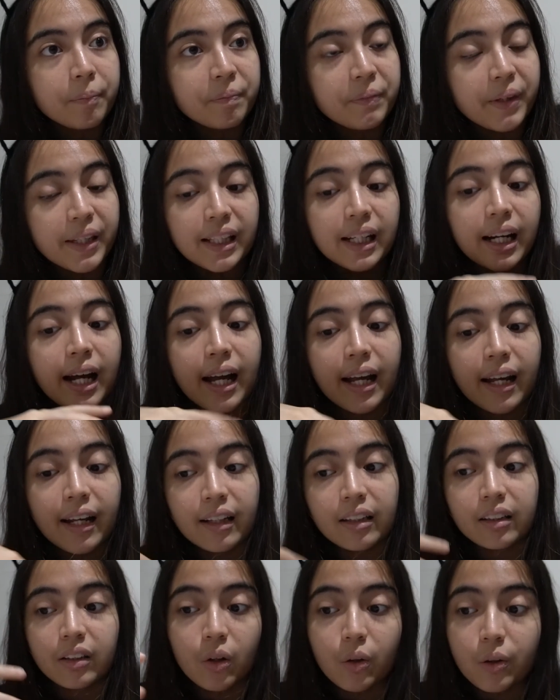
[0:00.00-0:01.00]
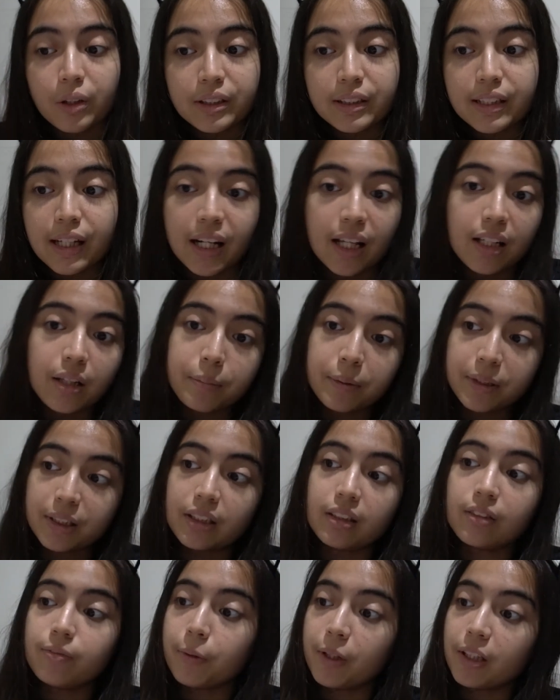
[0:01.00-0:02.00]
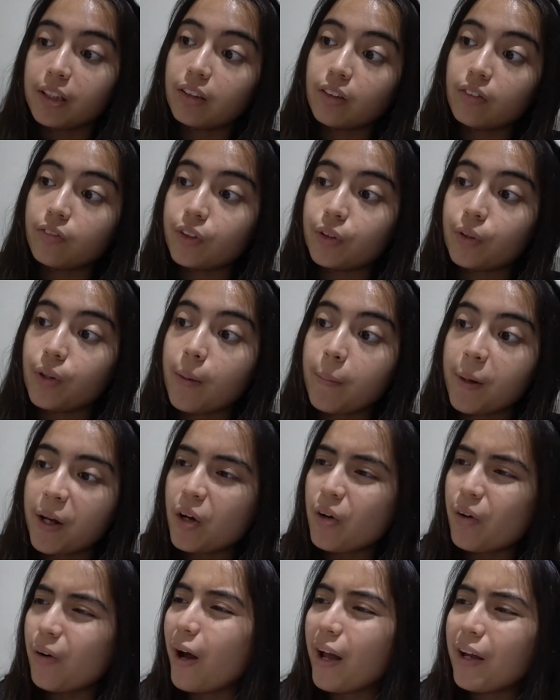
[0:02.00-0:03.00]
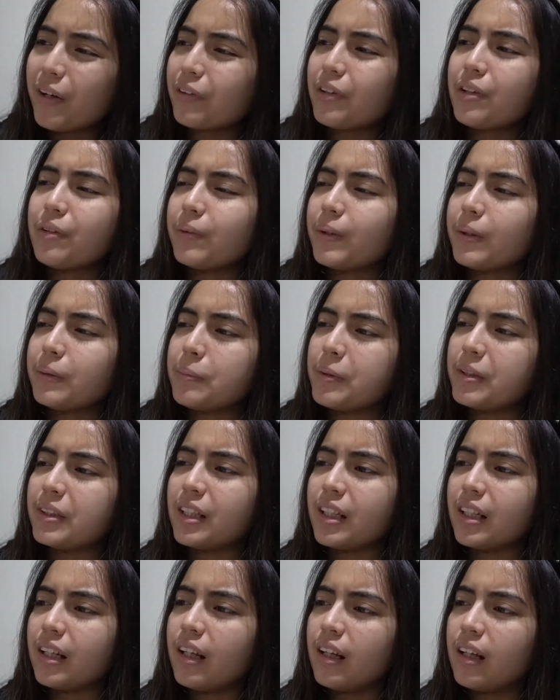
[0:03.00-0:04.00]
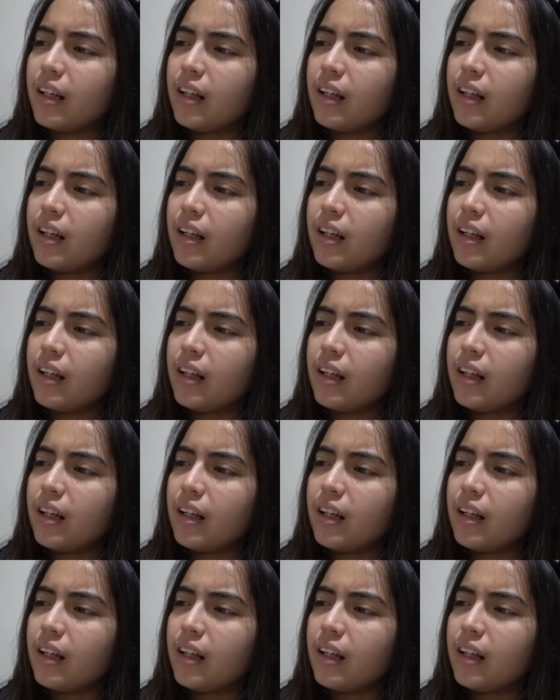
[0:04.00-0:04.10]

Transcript: then I go and see another person's political view, and I'm like, oh, I agree with this person.